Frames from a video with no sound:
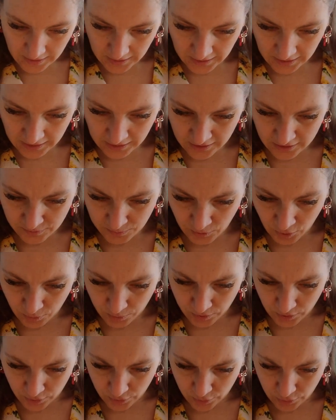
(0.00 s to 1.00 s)
In a small
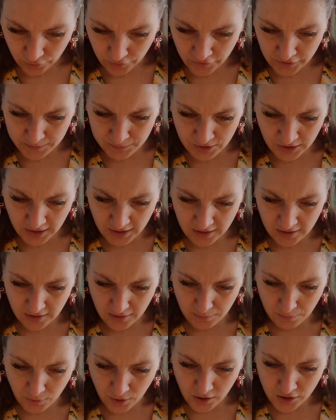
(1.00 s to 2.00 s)
bowl, cream together
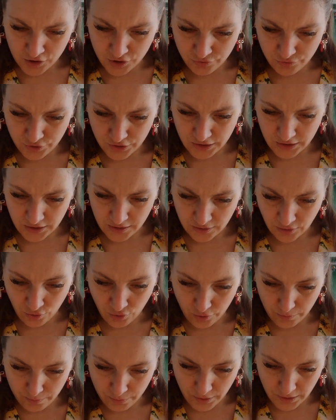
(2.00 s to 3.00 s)
the margarine
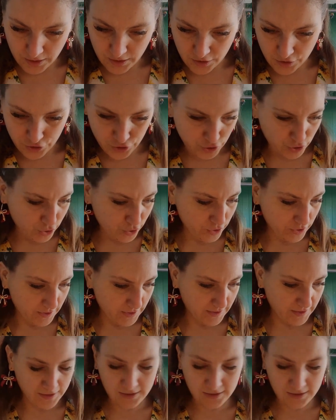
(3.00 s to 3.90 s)
or butter, sugar and